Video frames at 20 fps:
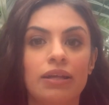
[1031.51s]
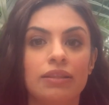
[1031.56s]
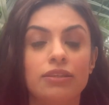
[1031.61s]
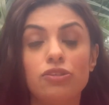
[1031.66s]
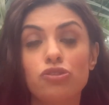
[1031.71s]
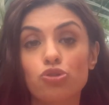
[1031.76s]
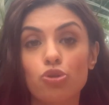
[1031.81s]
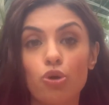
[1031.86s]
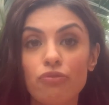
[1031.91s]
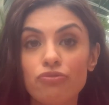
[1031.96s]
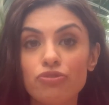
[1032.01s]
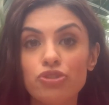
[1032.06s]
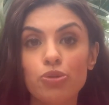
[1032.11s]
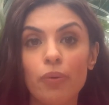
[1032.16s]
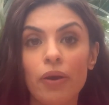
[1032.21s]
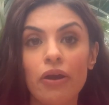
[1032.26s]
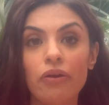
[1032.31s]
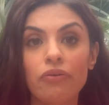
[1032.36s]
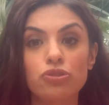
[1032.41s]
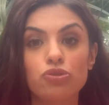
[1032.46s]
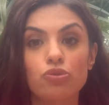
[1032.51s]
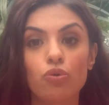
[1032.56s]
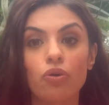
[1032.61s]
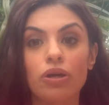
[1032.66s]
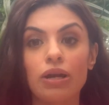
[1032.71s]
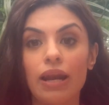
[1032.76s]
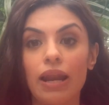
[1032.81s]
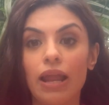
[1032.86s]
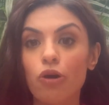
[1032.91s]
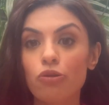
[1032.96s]
The software is all
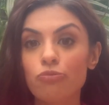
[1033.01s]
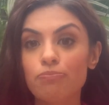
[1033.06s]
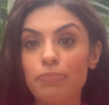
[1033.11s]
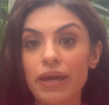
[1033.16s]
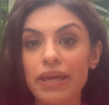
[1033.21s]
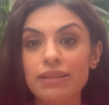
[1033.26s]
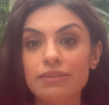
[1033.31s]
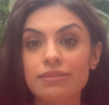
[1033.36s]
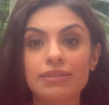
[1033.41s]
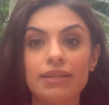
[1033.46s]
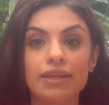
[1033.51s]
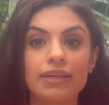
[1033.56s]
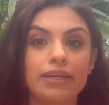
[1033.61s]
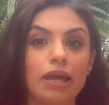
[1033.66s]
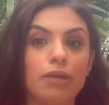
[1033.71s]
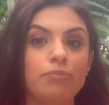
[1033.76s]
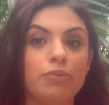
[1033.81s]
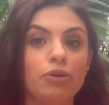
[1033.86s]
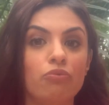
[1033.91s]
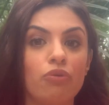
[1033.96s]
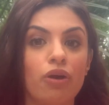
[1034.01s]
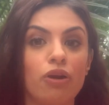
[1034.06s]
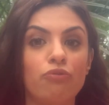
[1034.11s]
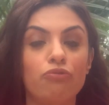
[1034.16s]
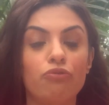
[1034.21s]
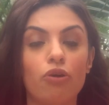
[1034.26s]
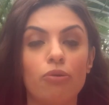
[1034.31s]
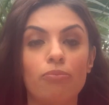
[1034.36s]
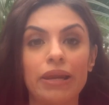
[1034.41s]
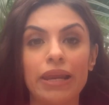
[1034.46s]
cloud-based and can be run
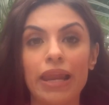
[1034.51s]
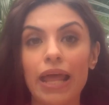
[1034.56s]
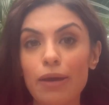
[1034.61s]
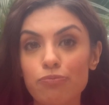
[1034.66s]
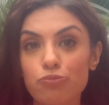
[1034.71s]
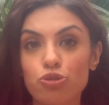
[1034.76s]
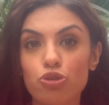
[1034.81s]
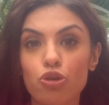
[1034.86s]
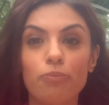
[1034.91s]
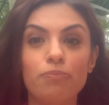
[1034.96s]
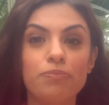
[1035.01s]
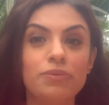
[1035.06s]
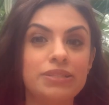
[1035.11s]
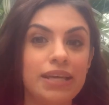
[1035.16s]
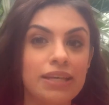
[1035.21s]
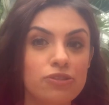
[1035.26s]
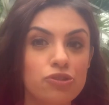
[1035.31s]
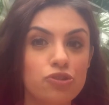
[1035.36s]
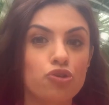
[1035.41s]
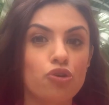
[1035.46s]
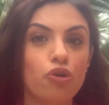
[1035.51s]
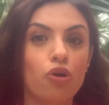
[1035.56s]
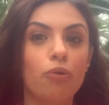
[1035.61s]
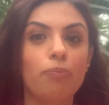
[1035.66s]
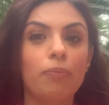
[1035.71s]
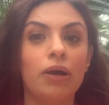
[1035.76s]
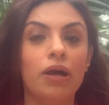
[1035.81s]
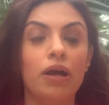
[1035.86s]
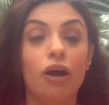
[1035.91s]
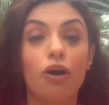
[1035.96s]
from a laptop,
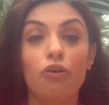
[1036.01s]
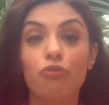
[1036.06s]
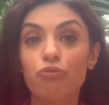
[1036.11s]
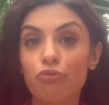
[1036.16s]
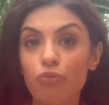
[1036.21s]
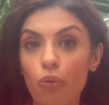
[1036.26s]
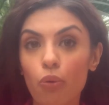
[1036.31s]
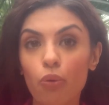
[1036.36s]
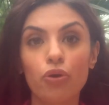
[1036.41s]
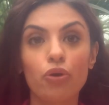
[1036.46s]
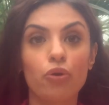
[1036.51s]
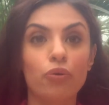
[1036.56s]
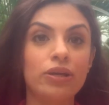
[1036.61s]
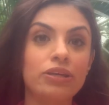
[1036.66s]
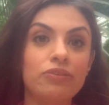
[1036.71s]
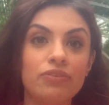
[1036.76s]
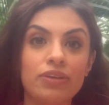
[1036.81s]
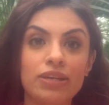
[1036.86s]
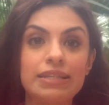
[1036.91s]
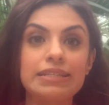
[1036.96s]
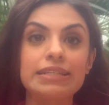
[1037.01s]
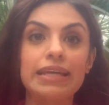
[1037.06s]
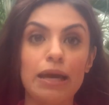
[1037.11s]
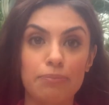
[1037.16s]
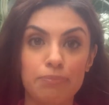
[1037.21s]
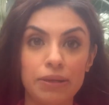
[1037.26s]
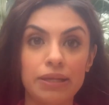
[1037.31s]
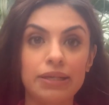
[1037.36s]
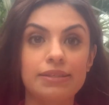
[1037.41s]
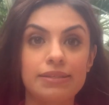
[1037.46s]
desktop, a phone, or even a
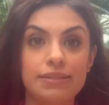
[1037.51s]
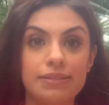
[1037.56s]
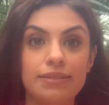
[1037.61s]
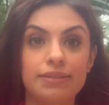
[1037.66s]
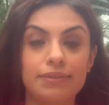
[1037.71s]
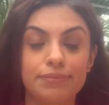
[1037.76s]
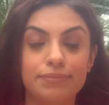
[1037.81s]
tablet.